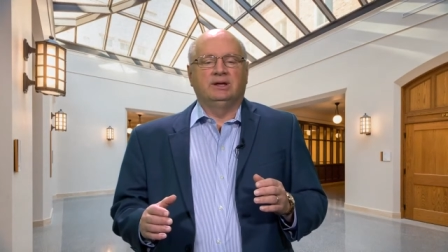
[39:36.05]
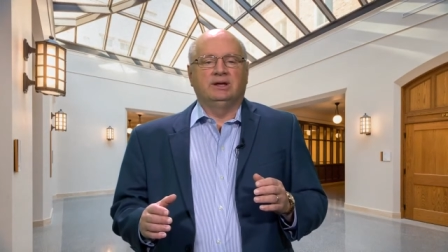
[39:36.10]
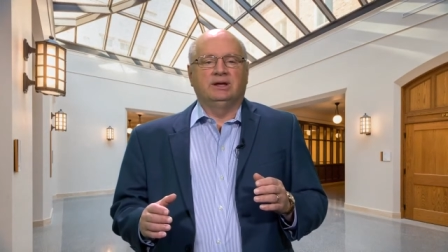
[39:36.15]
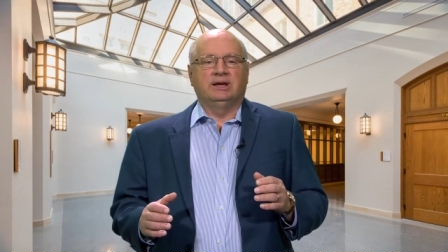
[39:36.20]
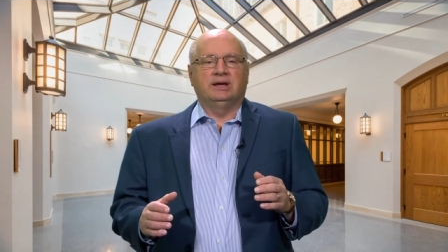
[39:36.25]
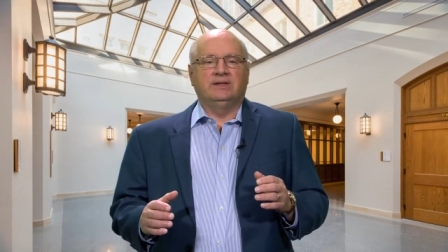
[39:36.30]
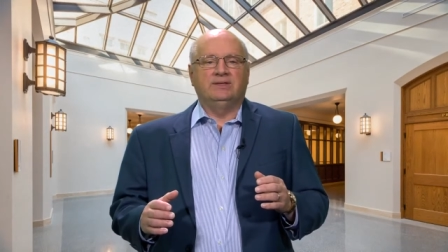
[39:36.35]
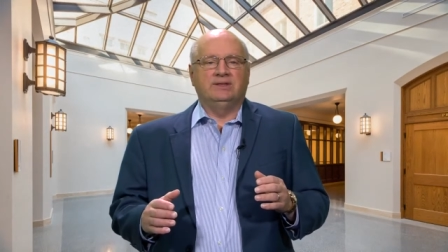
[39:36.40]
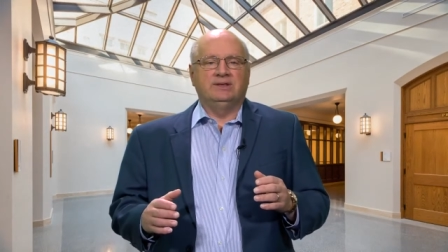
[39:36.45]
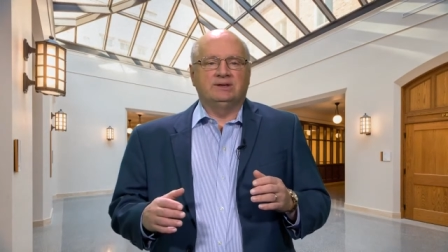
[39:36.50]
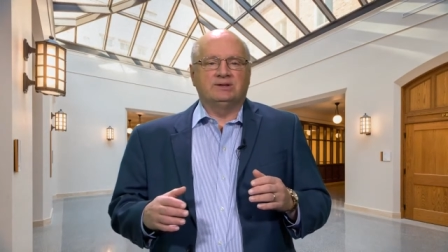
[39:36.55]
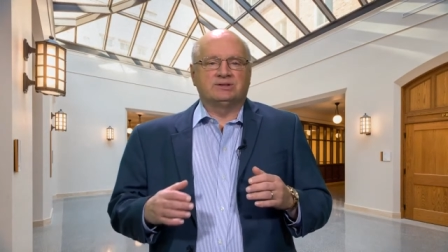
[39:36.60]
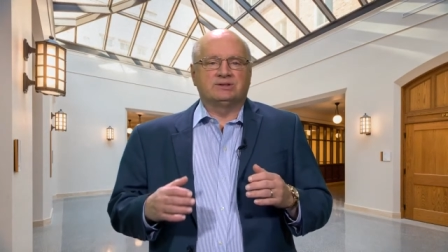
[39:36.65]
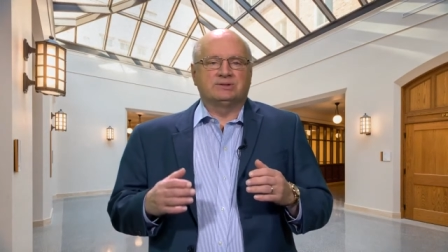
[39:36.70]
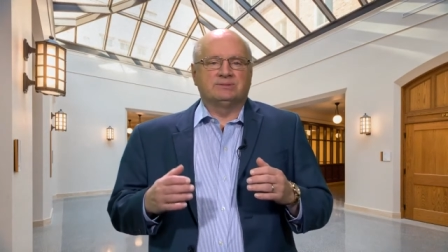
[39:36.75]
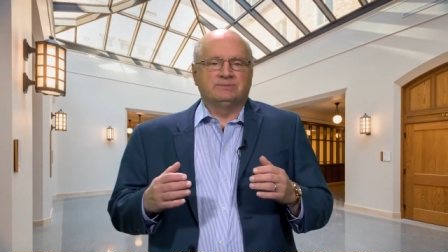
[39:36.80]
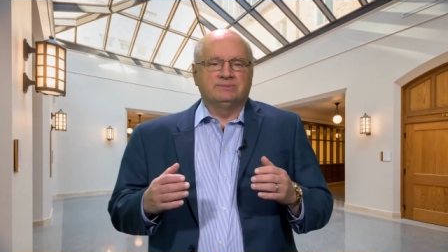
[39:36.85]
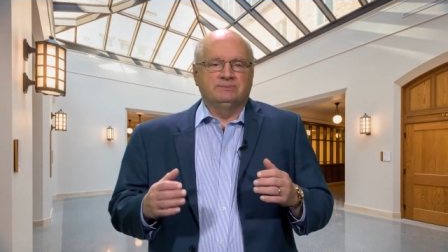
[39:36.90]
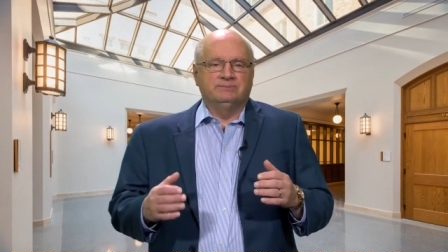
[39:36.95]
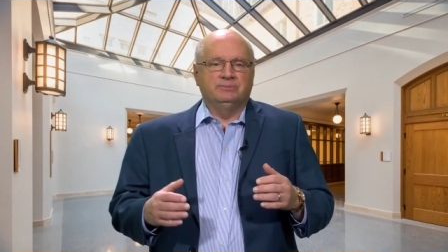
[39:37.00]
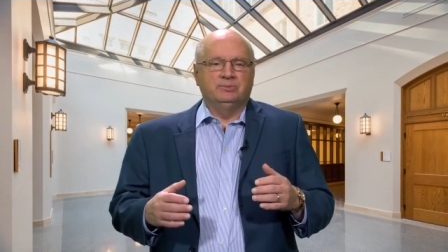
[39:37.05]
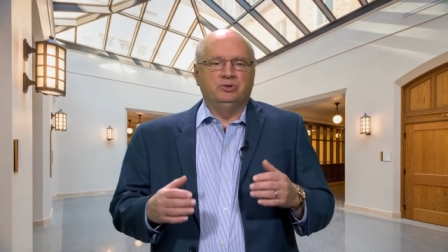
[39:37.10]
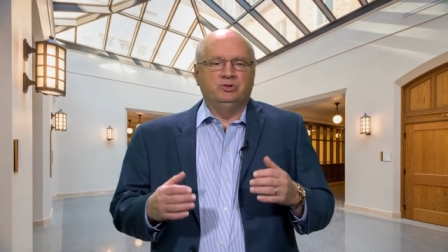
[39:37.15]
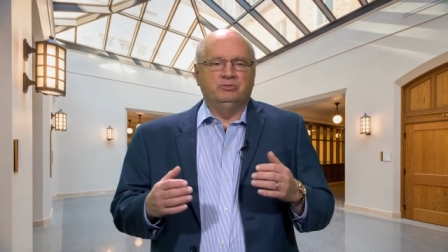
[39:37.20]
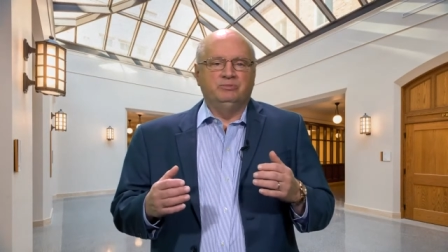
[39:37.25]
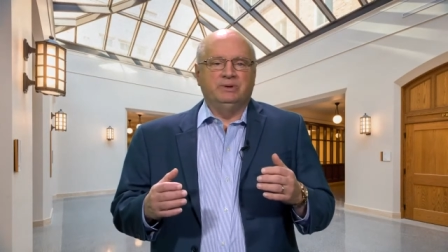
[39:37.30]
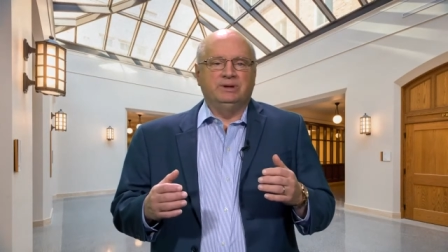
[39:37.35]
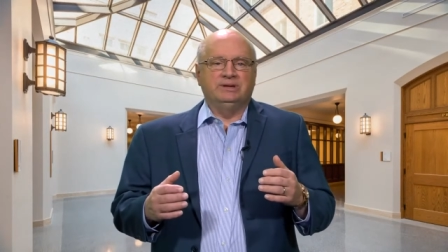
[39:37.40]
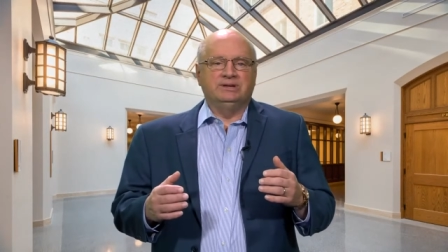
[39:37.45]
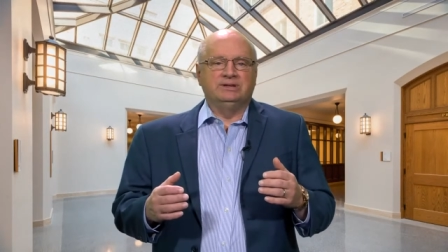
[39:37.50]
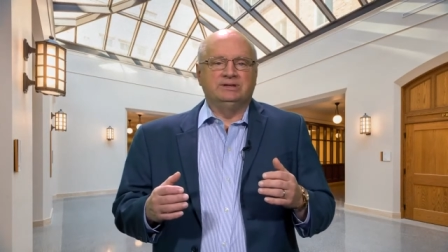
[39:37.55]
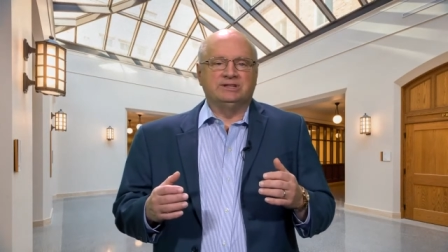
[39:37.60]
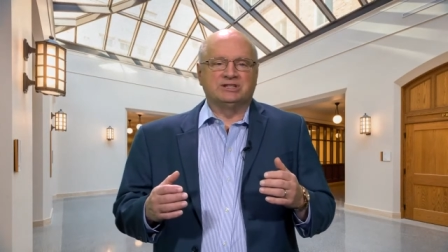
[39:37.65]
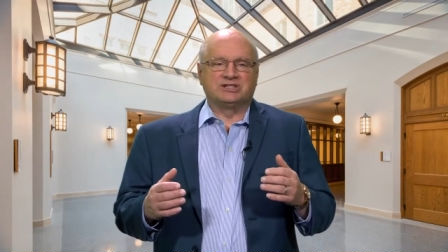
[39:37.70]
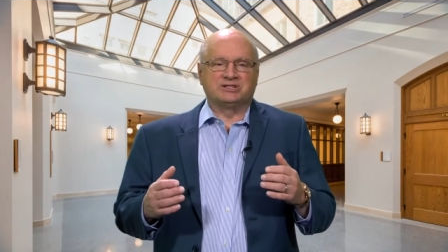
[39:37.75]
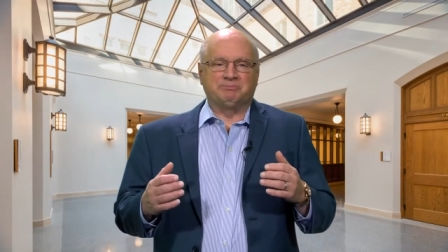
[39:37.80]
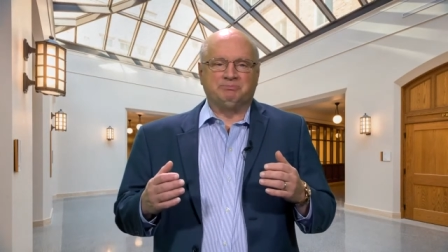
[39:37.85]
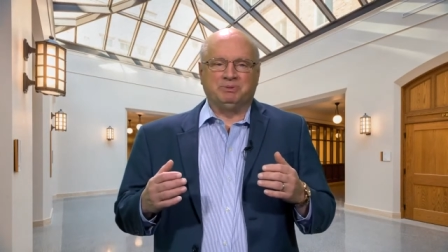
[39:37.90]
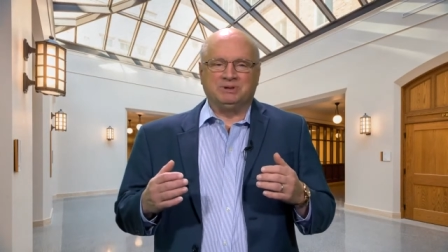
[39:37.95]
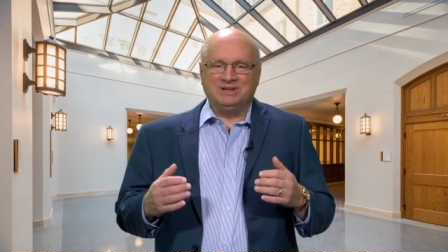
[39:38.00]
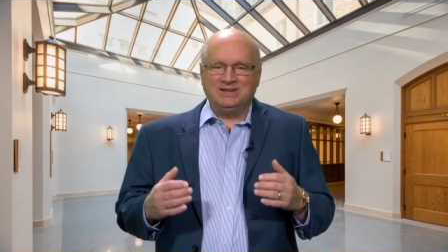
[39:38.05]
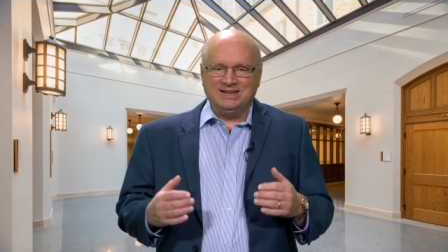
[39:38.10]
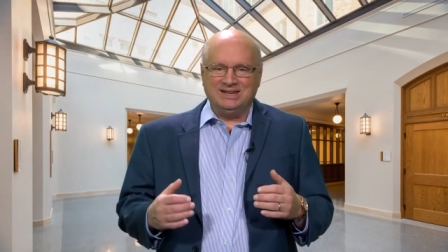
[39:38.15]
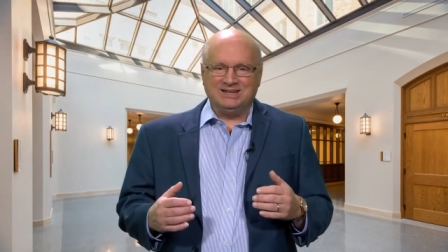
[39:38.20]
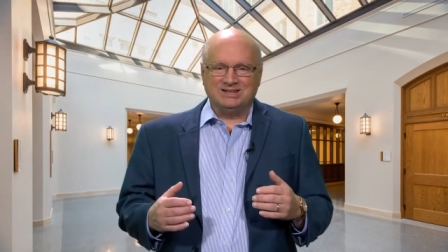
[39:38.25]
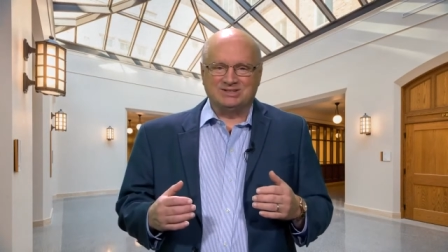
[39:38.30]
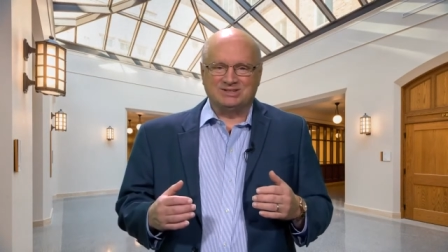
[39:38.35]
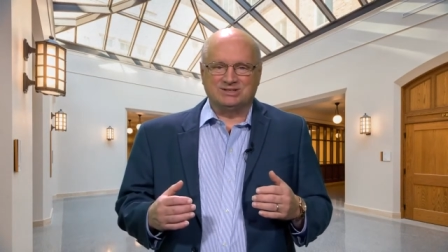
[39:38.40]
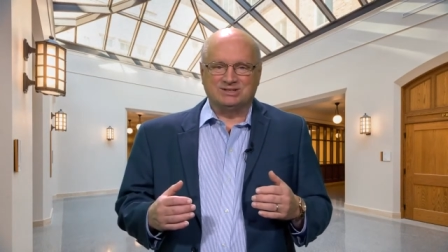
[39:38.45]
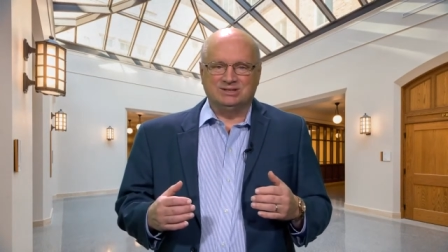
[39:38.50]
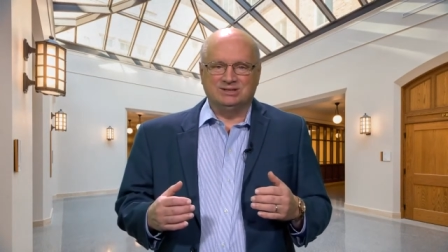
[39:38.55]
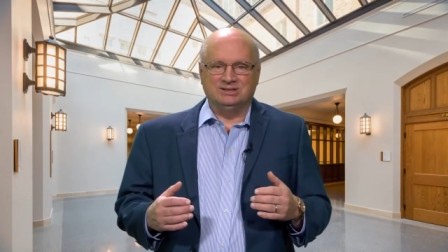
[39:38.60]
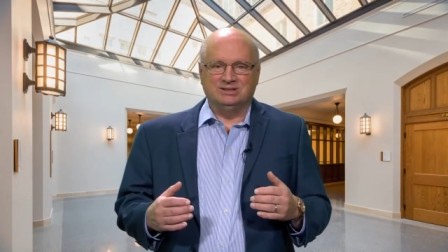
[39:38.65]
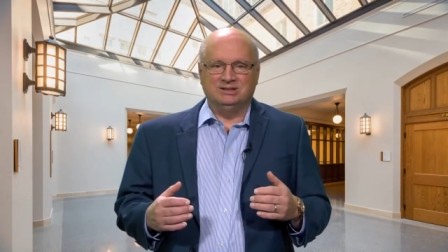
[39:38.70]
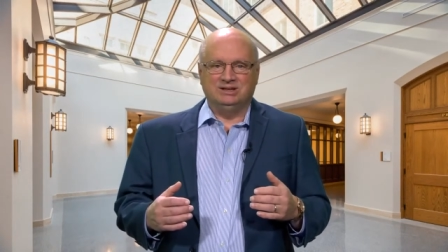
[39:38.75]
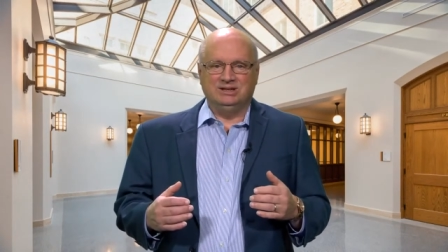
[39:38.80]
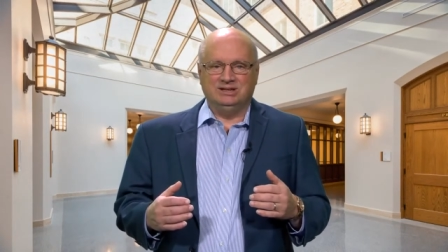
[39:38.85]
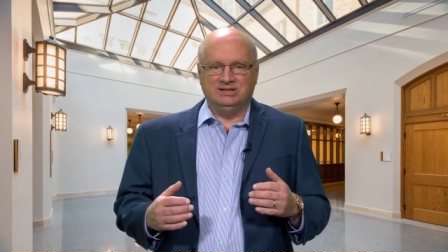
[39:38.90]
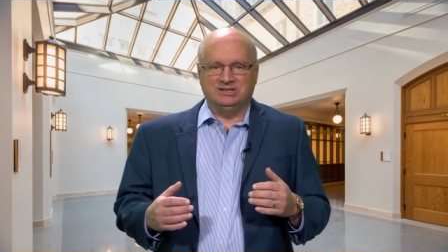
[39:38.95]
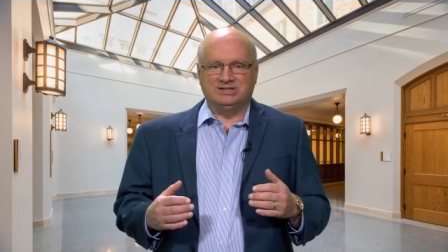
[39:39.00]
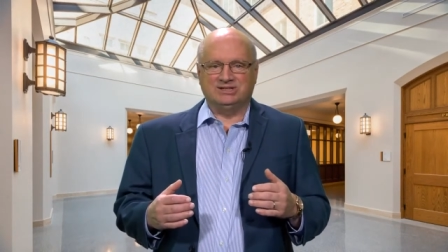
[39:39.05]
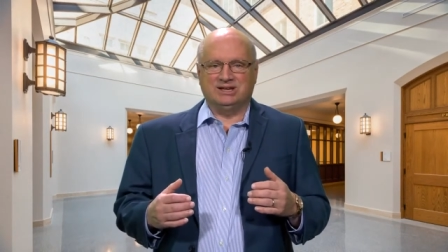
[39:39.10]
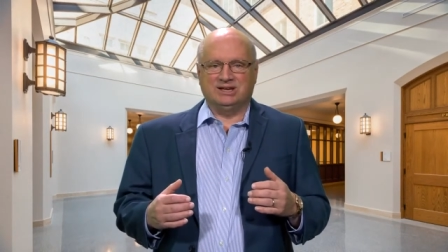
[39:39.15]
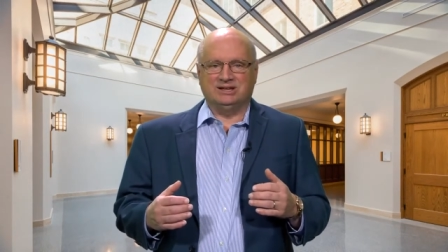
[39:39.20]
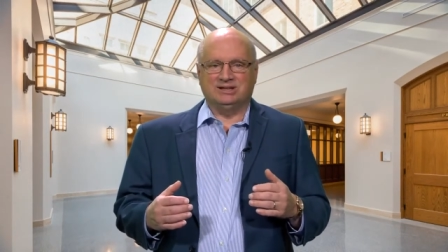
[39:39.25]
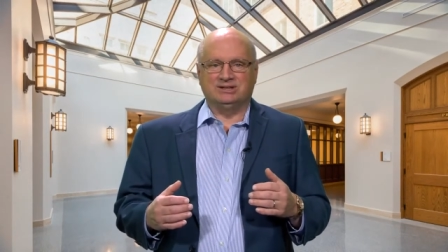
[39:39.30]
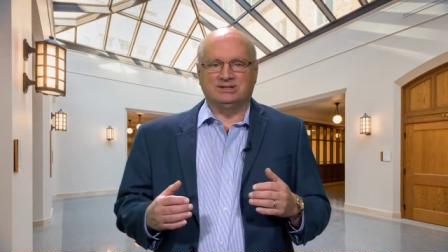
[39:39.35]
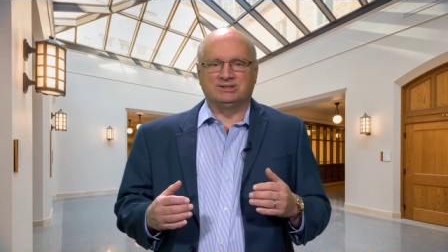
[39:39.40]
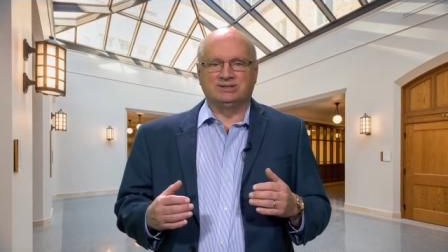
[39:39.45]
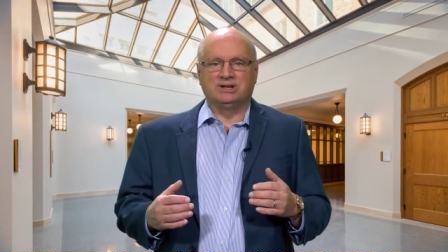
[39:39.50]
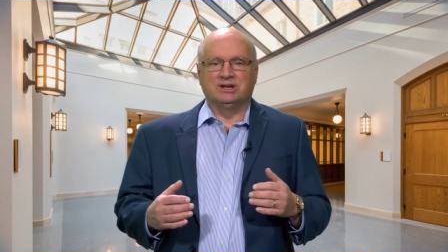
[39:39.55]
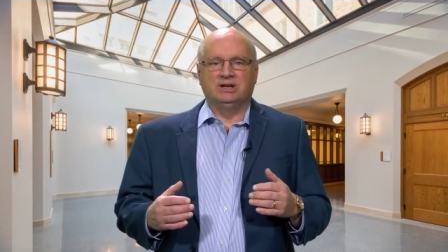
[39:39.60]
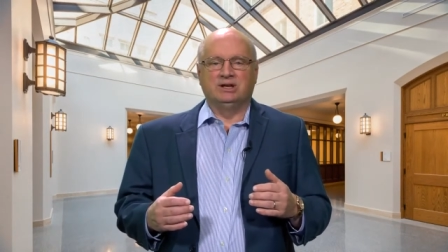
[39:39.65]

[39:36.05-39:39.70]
And this movement displaced, he says,